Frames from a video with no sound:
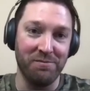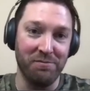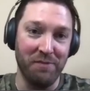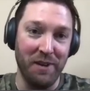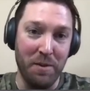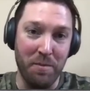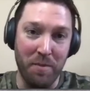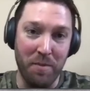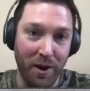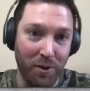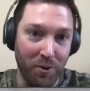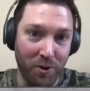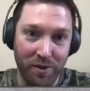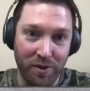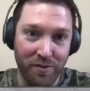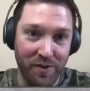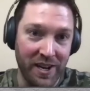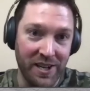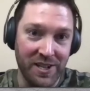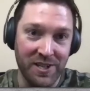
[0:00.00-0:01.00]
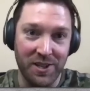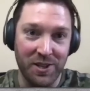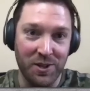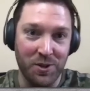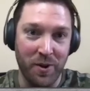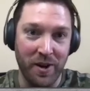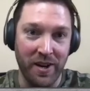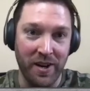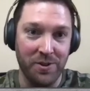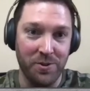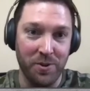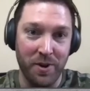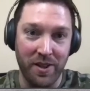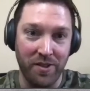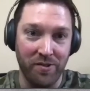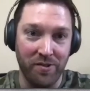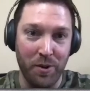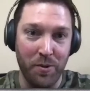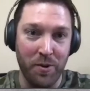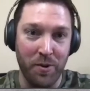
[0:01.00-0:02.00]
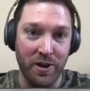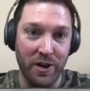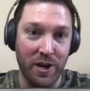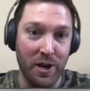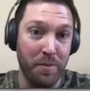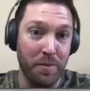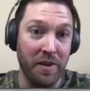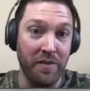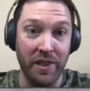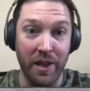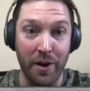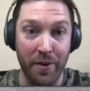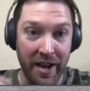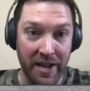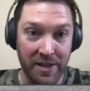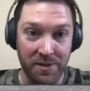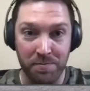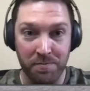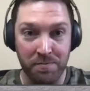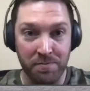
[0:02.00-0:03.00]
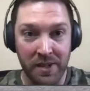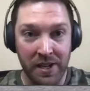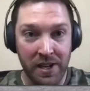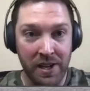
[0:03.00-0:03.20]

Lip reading: he might want to finish at the 2023 World Cup, even though he hasn't